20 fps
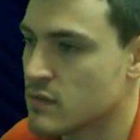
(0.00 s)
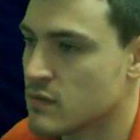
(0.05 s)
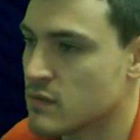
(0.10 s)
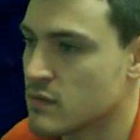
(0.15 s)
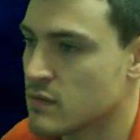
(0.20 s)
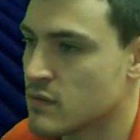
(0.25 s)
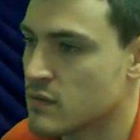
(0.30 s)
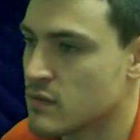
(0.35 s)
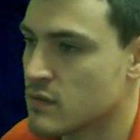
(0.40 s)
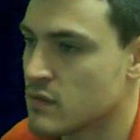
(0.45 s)

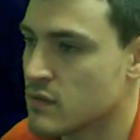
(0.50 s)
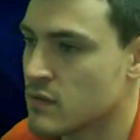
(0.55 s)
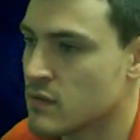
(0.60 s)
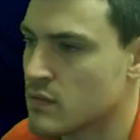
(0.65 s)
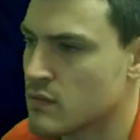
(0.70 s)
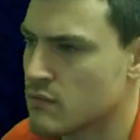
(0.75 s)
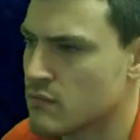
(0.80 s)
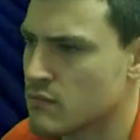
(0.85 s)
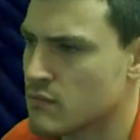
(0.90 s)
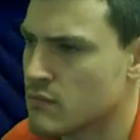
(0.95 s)

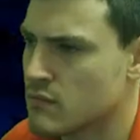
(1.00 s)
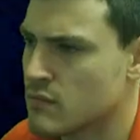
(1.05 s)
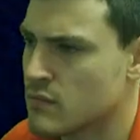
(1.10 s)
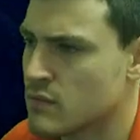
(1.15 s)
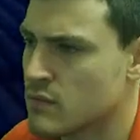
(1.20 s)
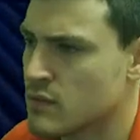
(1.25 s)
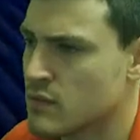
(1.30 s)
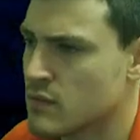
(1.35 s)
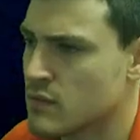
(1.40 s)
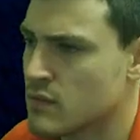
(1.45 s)

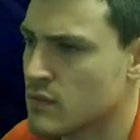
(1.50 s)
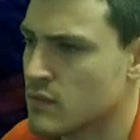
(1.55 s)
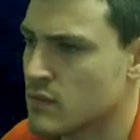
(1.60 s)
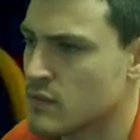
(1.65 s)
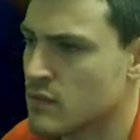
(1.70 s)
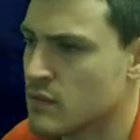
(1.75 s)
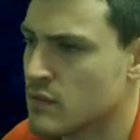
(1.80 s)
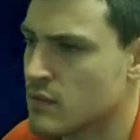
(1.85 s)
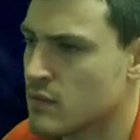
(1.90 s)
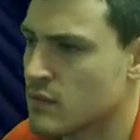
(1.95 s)

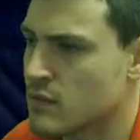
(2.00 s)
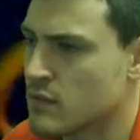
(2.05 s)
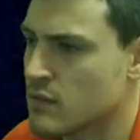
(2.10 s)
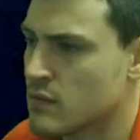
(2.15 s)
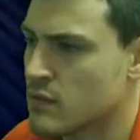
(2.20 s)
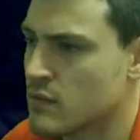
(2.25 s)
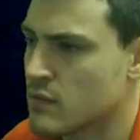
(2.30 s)
(silence)